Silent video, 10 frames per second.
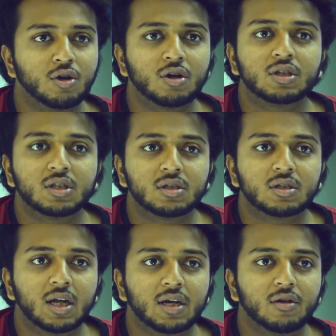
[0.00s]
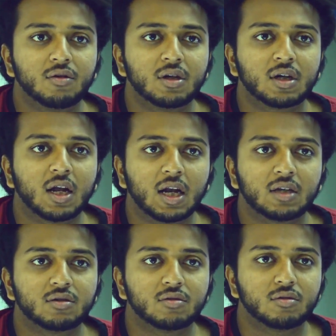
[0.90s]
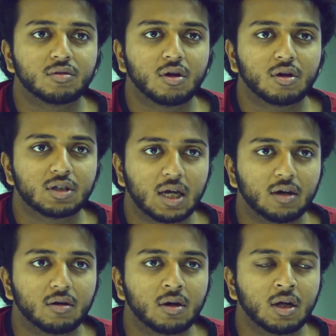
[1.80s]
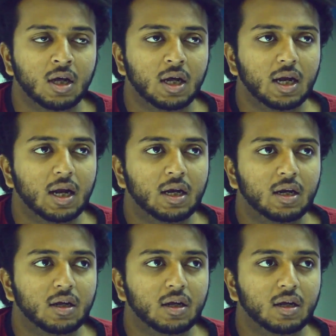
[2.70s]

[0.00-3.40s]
not just that it connects you to your childhood. It